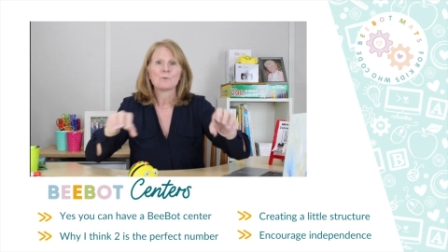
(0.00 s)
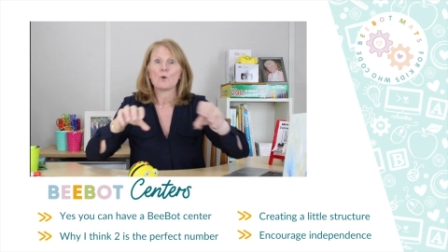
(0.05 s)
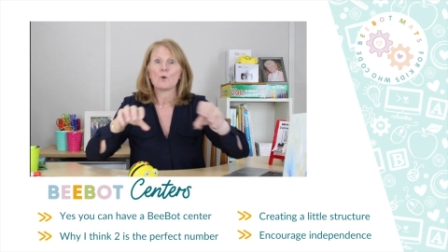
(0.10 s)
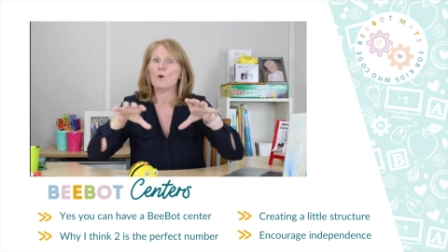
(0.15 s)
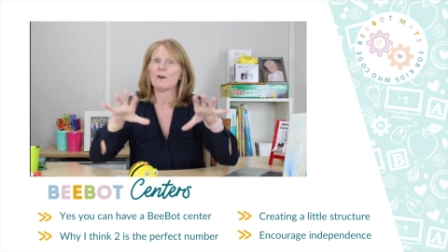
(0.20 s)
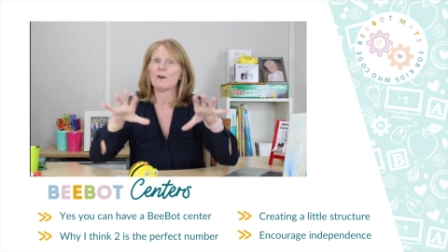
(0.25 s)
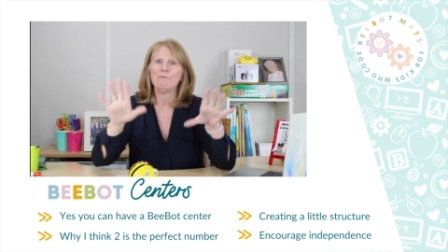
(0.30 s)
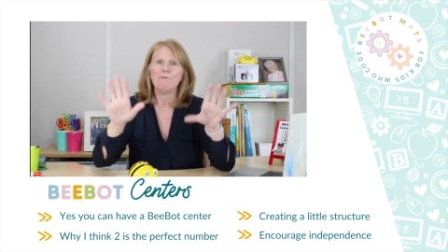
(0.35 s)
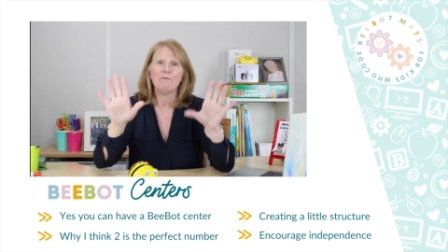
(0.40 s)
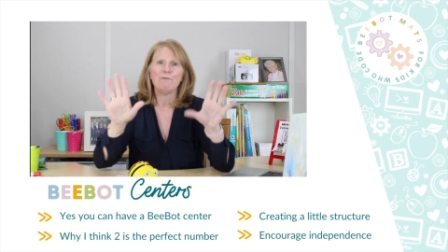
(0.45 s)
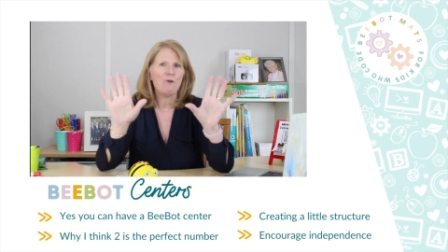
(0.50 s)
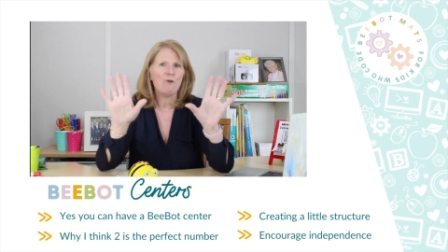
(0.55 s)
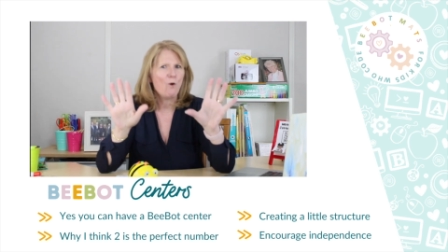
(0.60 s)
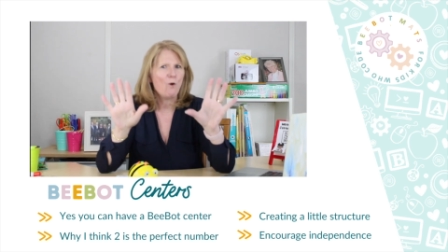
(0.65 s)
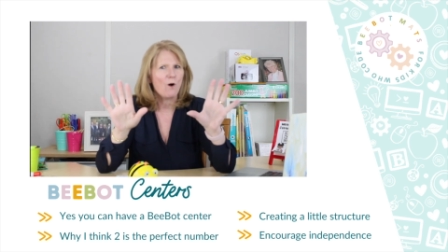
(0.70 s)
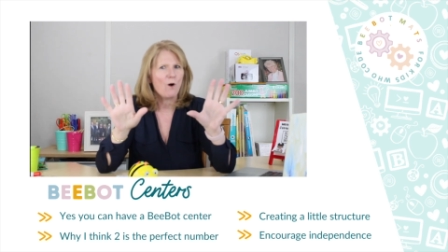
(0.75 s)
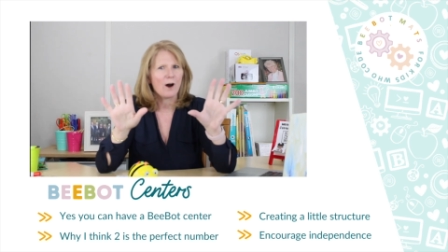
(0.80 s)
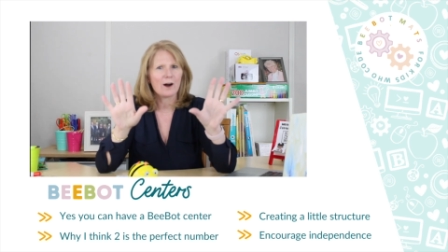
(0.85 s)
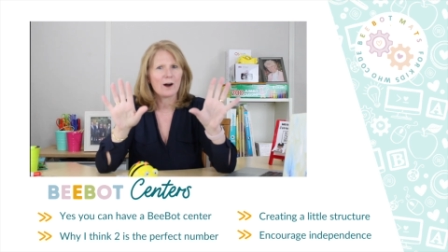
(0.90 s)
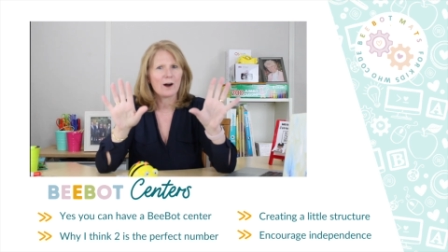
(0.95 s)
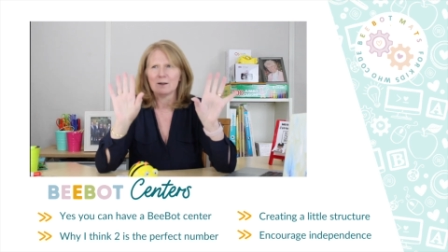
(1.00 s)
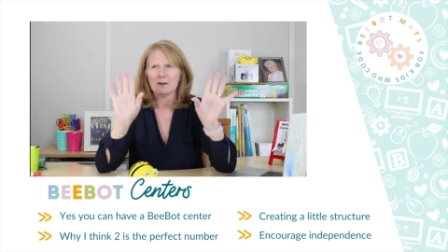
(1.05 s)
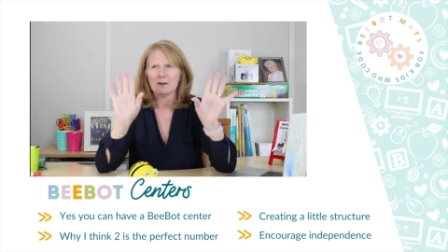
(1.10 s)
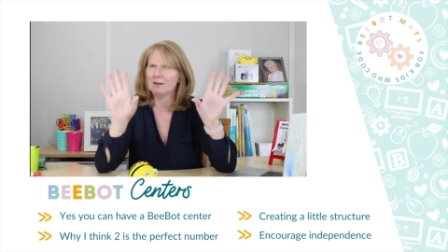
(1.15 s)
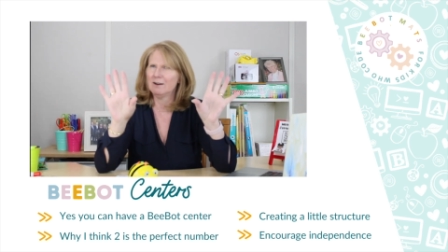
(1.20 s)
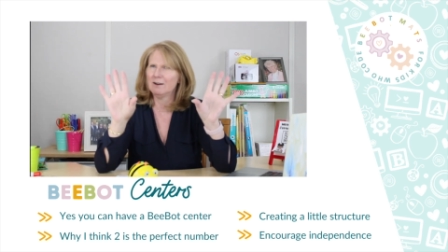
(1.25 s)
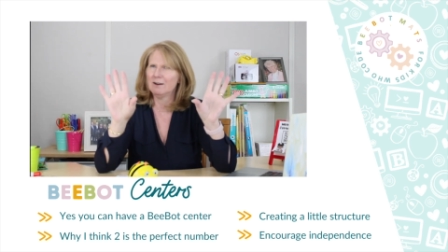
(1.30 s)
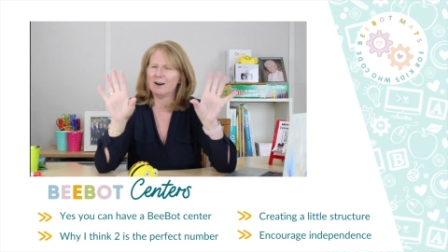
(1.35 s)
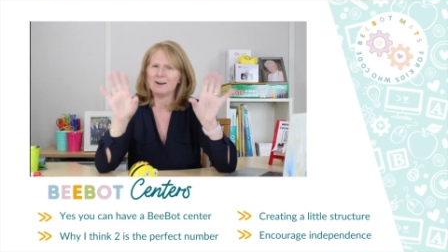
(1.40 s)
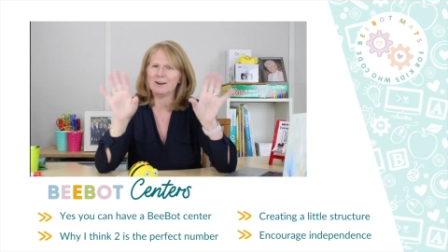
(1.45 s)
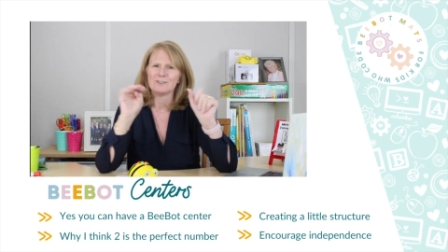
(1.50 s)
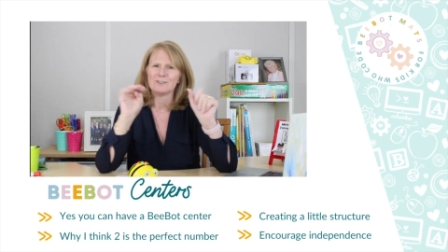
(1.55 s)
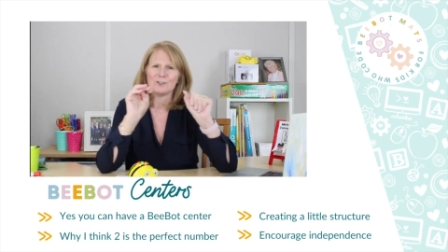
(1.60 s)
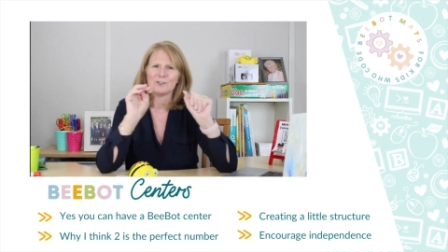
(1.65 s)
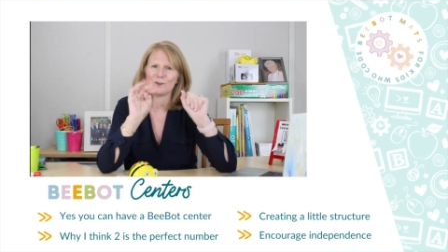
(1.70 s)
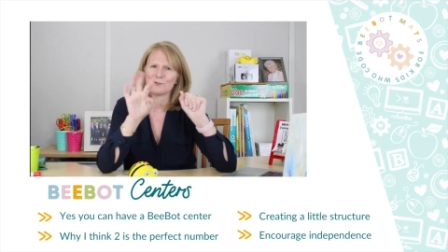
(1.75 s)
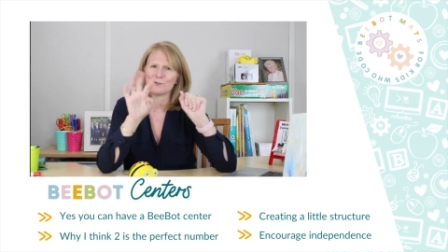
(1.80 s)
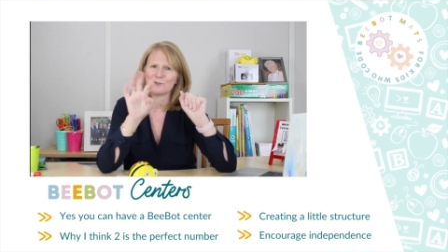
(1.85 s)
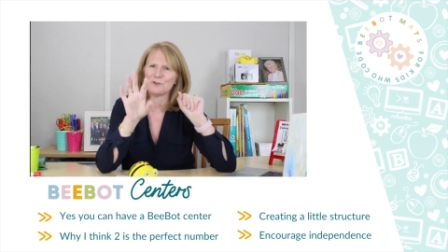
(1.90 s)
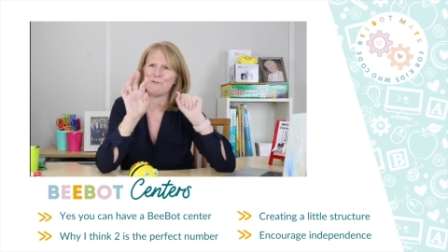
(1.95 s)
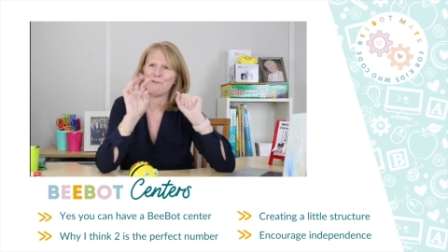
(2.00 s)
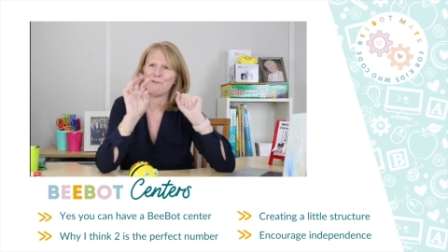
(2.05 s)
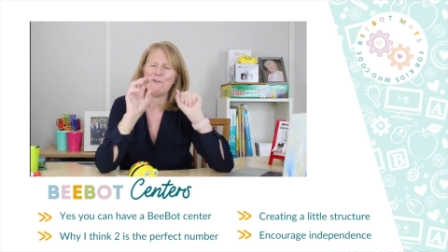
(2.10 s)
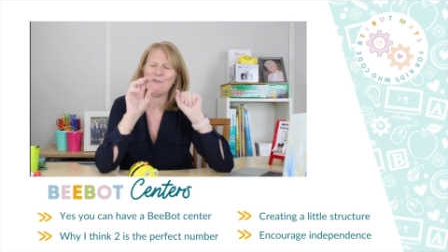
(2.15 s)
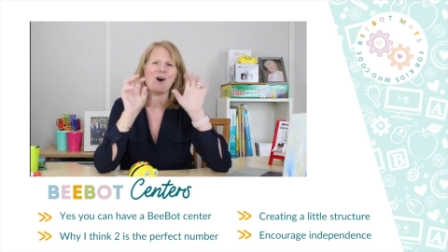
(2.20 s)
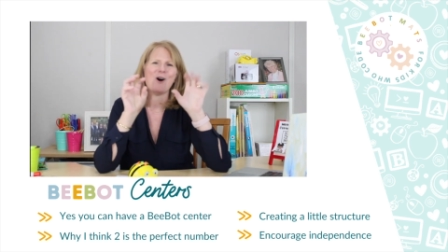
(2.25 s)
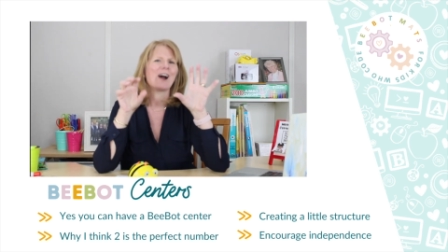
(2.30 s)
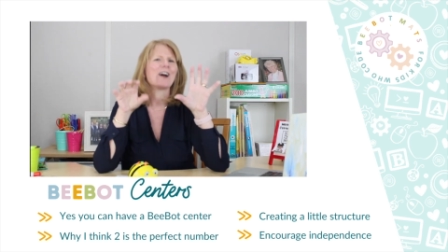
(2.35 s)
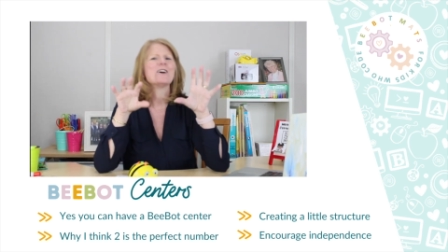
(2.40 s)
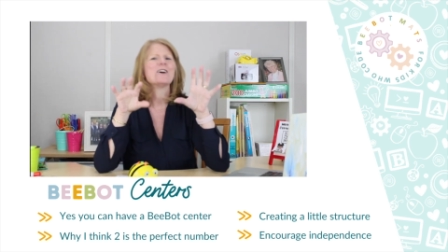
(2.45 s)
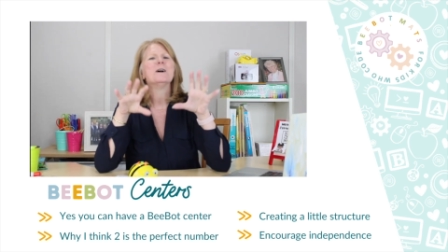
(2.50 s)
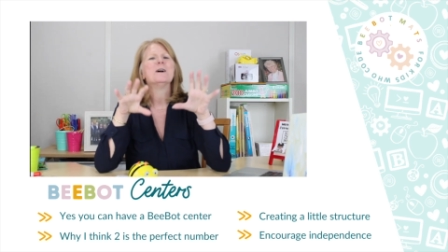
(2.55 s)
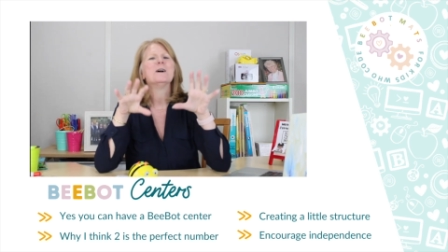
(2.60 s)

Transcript: or four, don't do four,